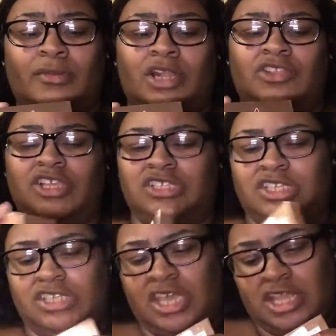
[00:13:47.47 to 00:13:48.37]
this
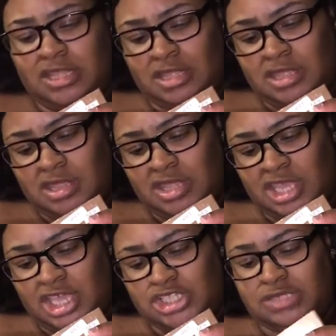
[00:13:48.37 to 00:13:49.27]
is in
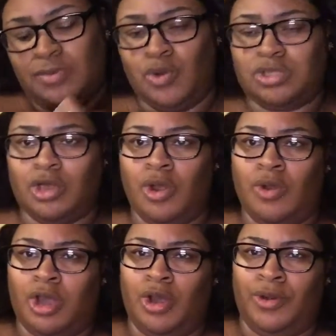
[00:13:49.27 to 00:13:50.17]
the smoke
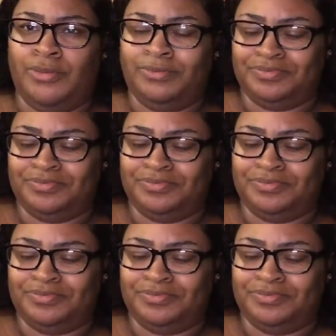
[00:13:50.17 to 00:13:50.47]
cocoa